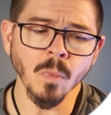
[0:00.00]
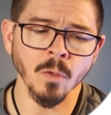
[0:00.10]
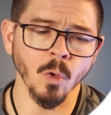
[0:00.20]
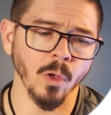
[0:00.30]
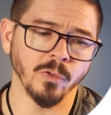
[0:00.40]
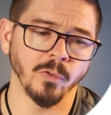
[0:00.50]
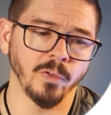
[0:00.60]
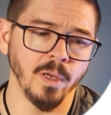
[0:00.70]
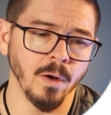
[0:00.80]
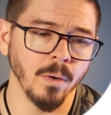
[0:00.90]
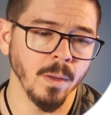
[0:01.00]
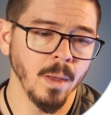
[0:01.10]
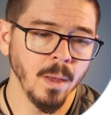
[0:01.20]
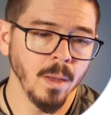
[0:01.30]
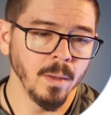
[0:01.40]
You also see here
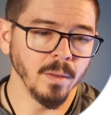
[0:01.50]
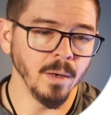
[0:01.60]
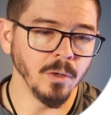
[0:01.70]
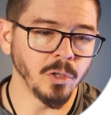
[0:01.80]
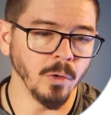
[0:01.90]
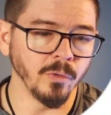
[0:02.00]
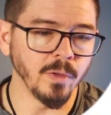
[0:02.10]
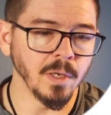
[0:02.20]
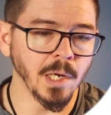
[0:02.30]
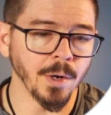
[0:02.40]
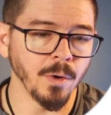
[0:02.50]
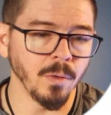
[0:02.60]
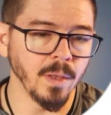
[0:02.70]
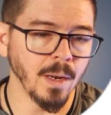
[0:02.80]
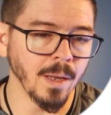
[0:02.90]
that it shows the carrier
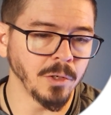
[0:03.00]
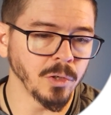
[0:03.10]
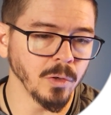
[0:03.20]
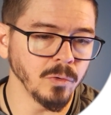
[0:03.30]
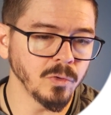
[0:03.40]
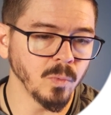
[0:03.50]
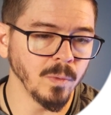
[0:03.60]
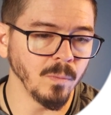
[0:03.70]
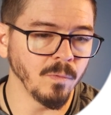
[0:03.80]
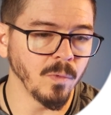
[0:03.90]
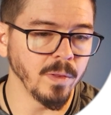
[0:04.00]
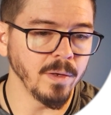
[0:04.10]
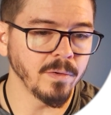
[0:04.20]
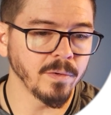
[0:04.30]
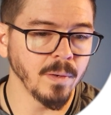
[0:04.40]
that I chose for
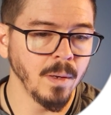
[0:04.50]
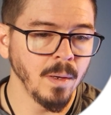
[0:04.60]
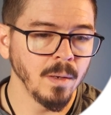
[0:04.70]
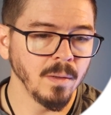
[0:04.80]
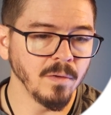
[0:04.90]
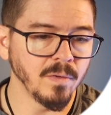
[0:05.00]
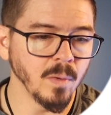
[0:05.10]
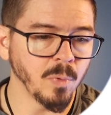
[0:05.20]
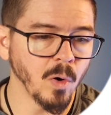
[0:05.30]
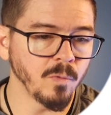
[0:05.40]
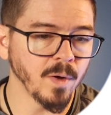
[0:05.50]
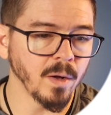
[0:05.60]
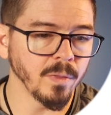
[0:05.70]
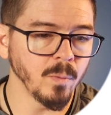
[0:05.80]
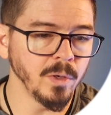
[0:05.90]
this, and this is the
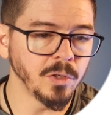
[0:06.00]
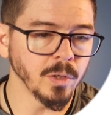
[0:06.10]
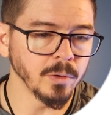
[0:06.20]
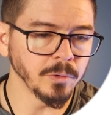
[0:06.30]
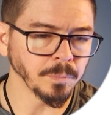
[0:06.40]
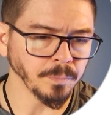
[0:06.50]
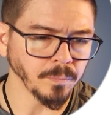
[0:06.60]
profile that we chose.